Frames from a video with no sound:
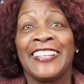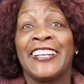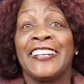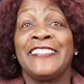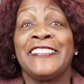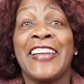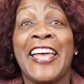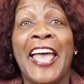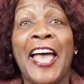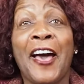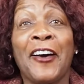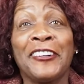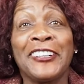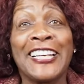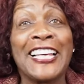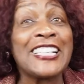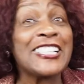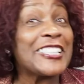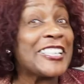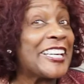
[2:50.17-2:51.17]
Now,
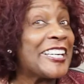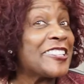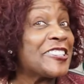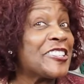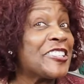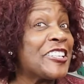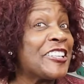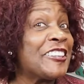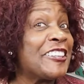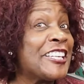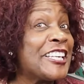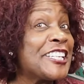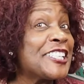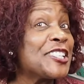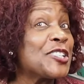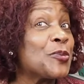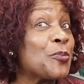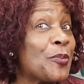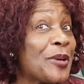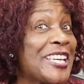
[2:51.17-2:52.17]
let's get to
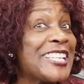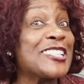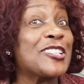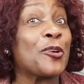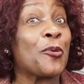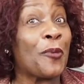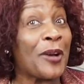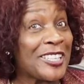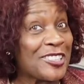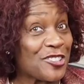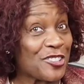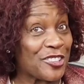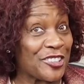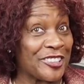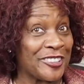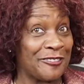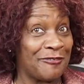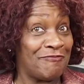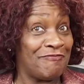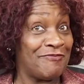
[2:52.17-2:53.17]
this week's
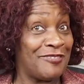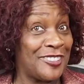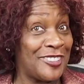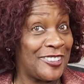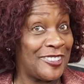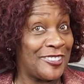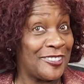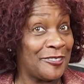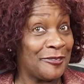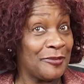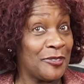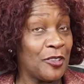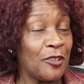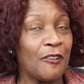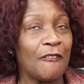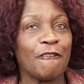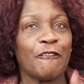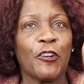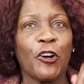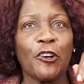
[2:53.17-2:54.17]
question.
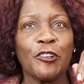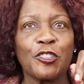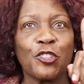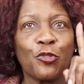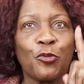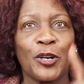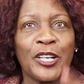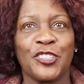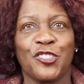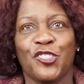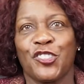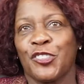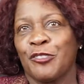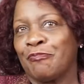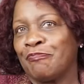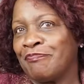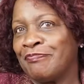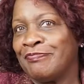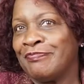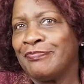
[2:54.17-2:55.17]
First question,
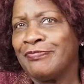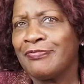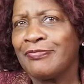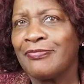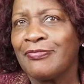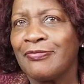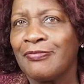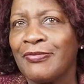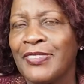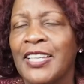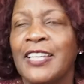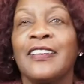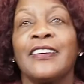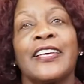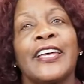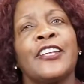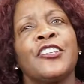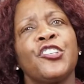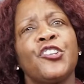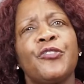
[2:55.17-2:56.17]

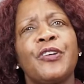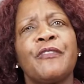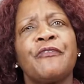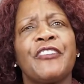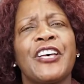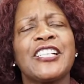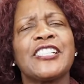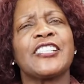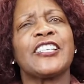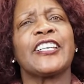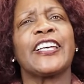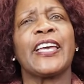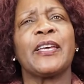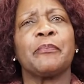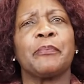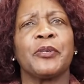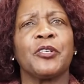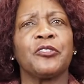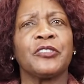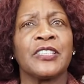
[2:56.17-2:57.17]
can you
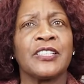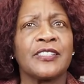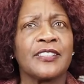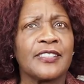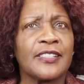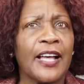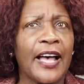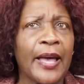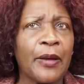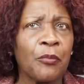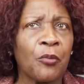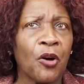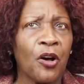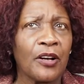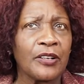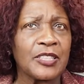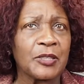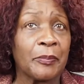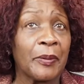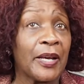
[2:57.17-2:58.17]
investigate building
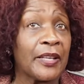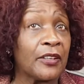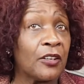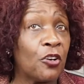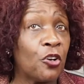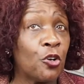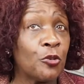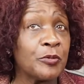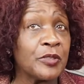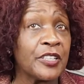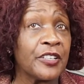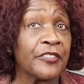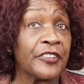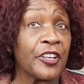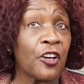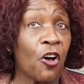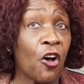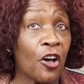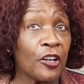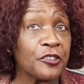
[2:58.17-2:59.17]
sidewalks by the homes near
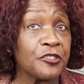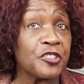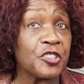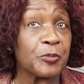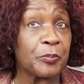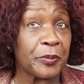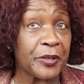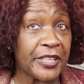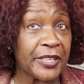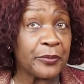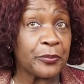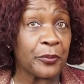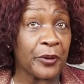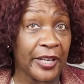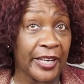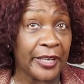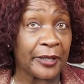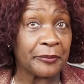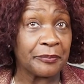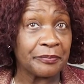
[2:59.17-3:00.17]
the Auto
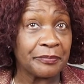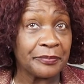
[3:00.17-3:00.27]
Speedway?